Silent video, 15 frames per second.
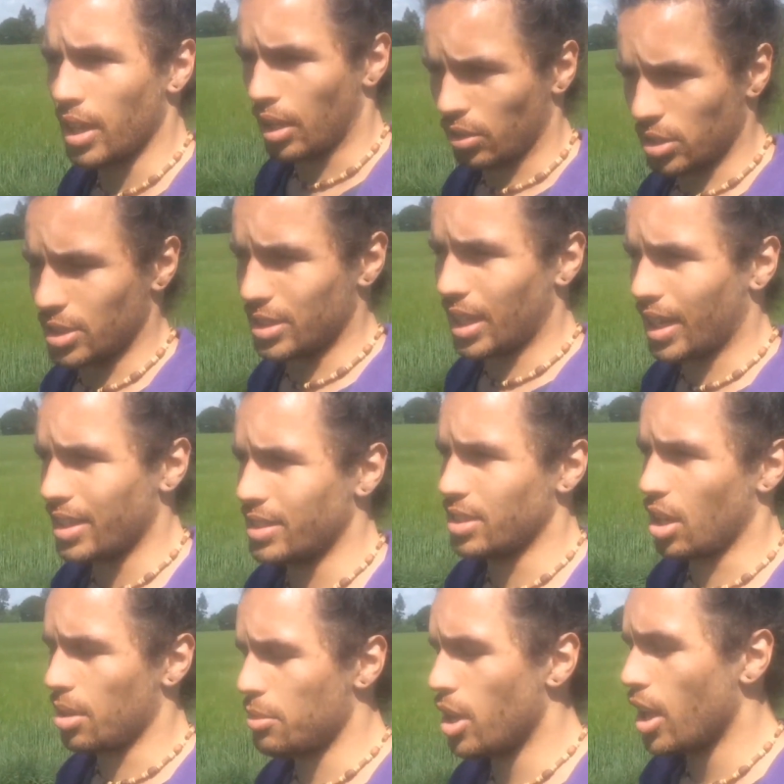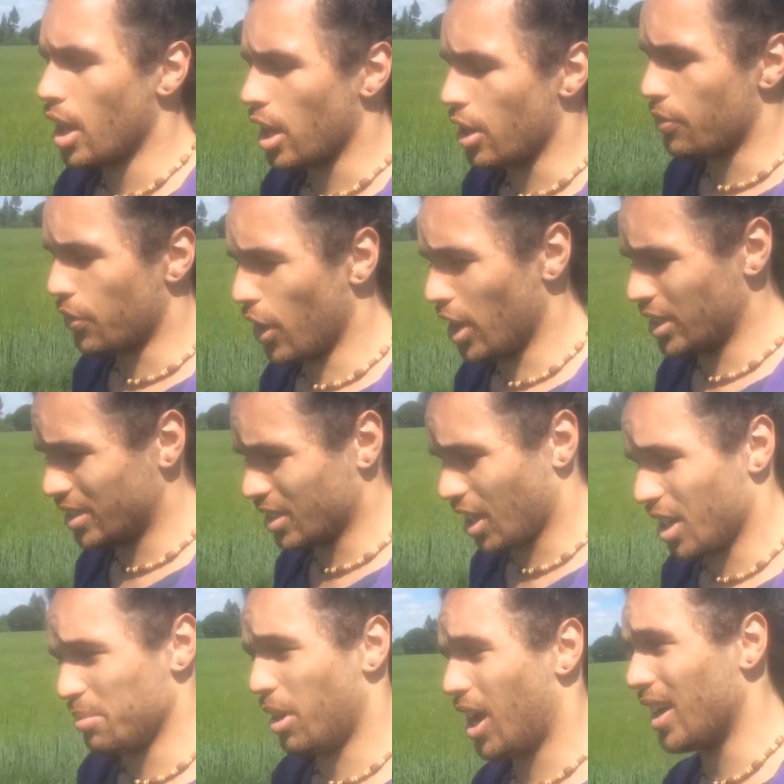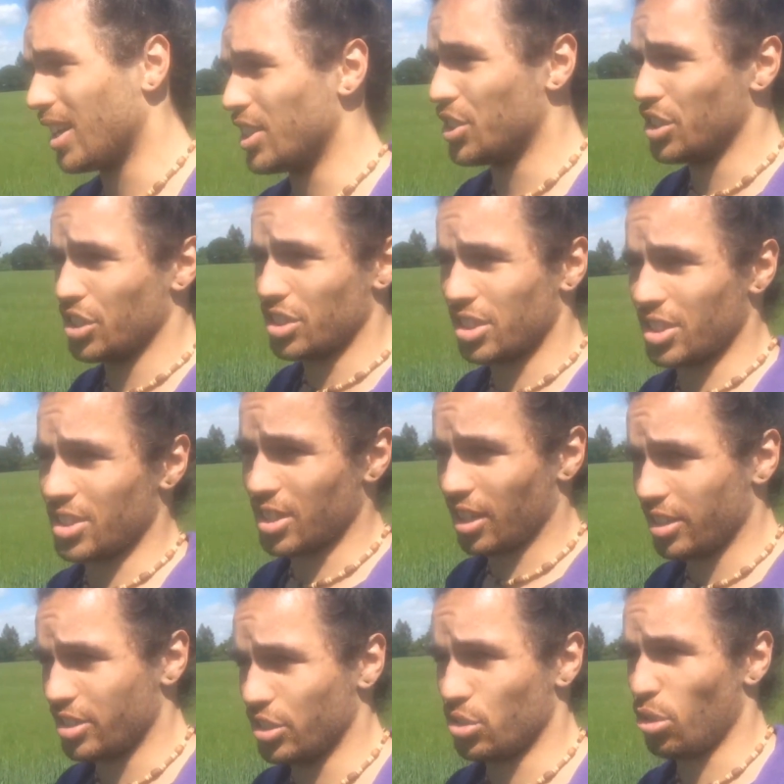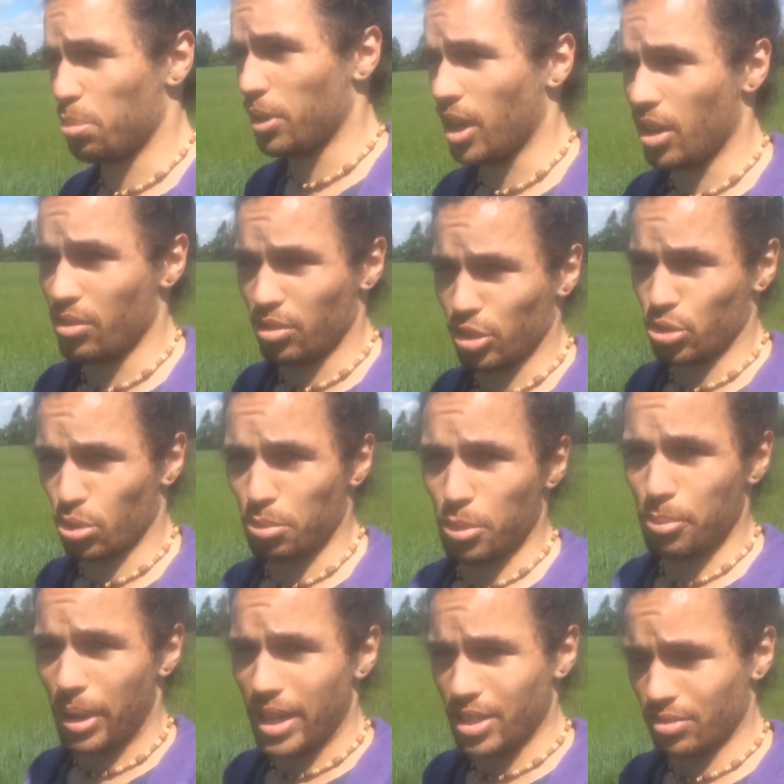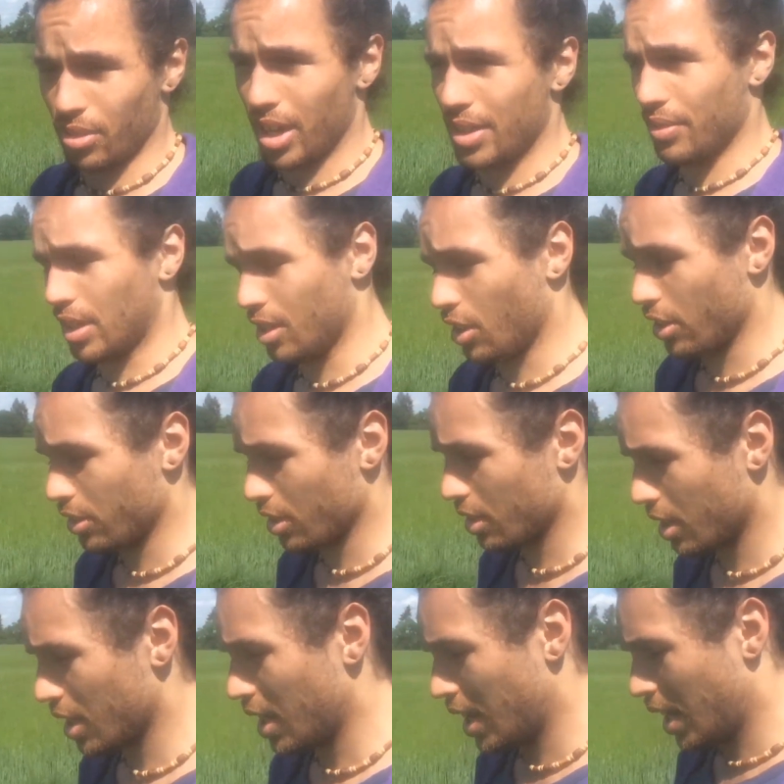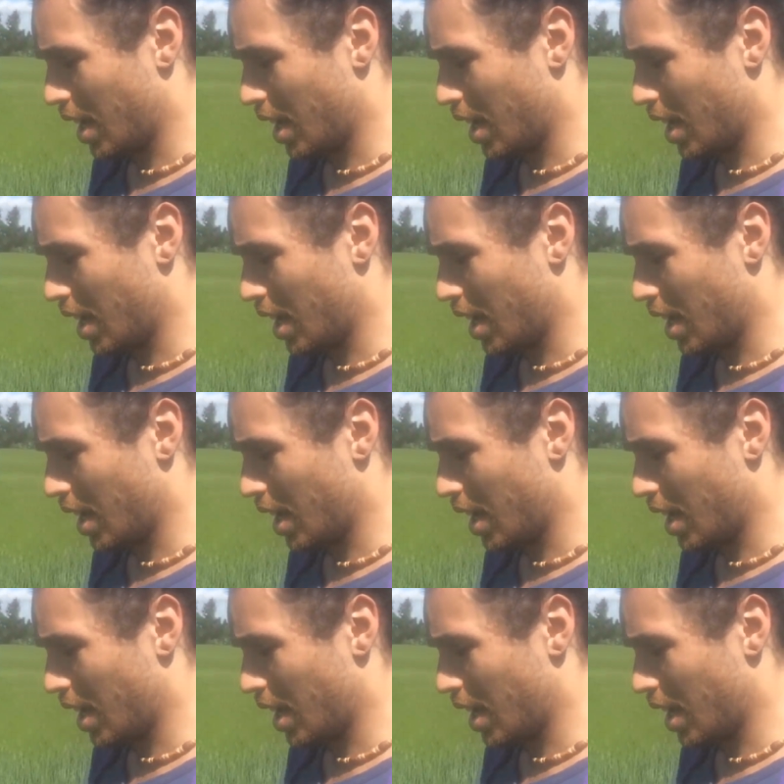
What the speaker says: That was the second time. And the first time I literally just decided to drop it at a drum and bass rave in London.